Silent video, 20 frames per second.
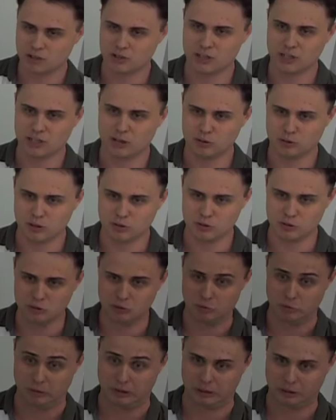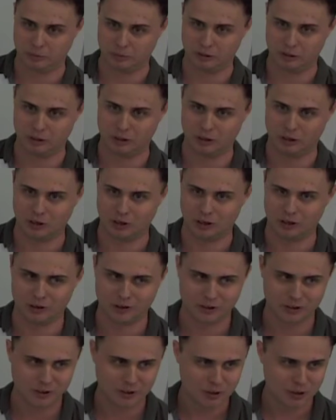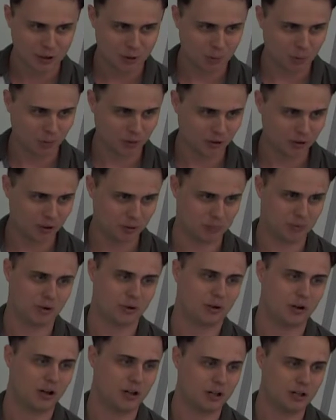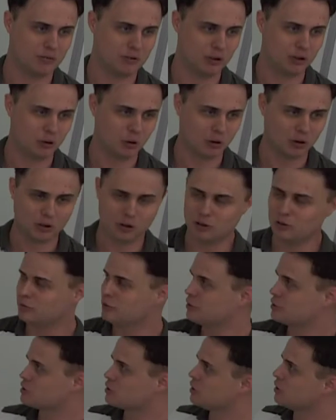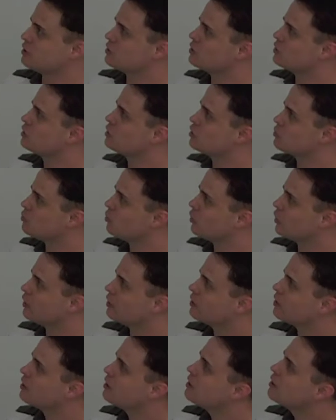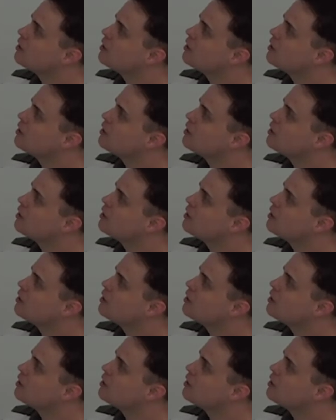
on downloads is really, really hard. We're going to kind of ignore all of those things at this point.